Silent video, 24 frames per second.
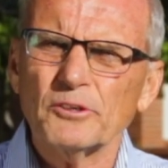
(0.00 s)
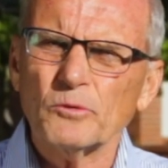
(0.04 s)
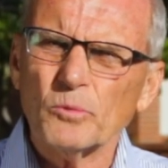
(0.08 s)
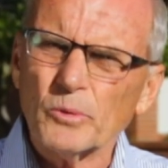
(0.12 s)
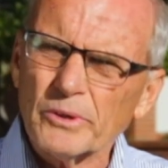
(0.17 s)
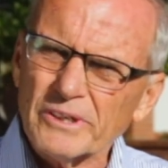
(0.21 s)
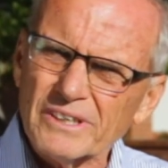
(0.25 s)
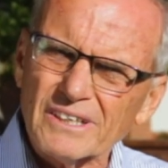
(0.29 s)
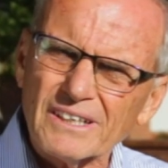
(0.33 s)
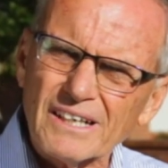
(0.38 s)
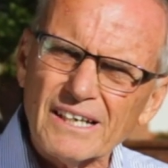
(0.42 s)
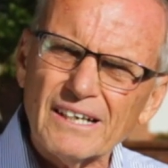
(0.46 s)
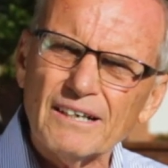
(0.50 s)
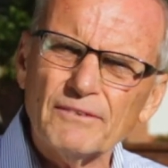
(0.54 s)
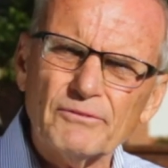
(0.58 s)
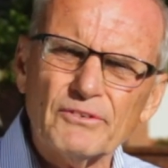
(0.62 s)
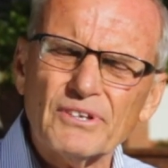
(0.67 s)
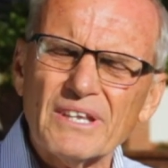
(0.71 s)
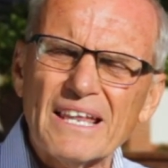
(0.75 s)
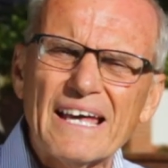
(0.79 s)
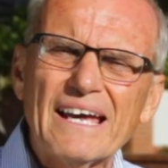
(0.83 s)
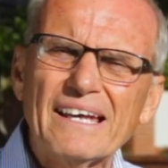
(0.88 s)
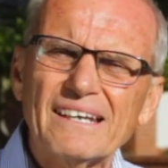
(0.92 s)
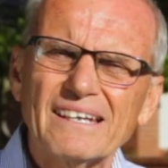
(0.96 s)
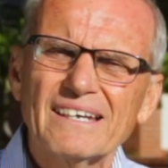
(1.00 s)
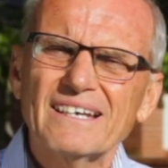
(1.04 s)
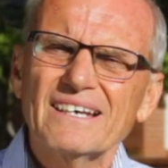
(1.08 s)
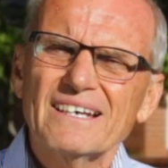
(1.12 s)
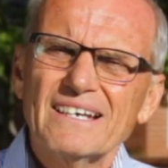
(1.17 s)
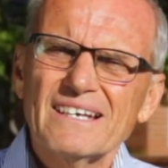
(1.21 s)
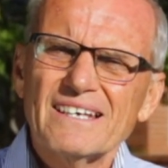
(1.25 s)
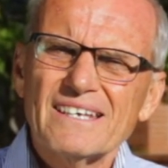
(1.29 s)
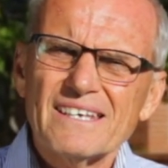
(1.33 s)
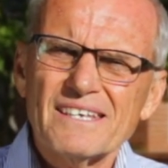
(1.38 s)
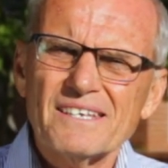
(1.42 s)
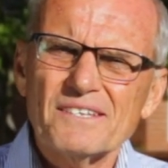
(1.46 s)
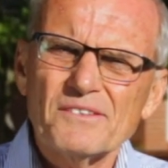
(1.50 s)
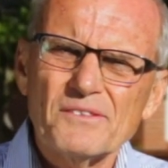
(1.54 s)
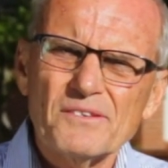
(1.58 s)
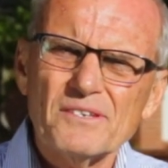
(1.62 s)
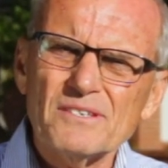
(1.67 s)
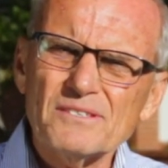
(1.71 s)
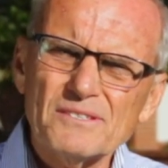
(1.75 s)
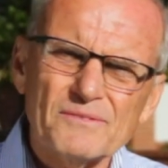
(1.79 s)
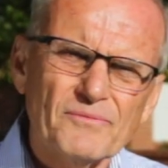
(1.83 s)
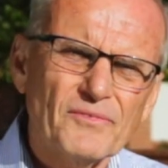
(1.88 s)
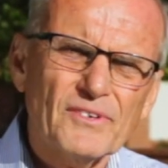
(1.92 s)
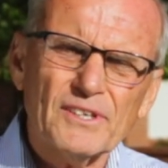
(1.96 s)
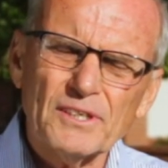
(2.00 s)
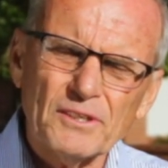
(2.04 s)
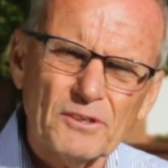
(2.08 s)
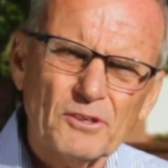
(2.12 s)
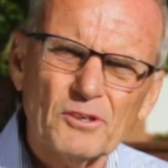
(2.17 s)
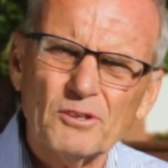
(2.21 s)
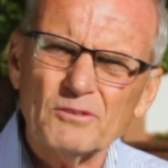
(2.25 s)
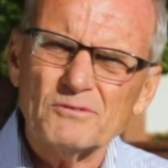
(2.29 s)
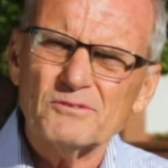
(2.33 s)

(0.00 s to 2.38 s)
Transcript: We're going to cover that in this video,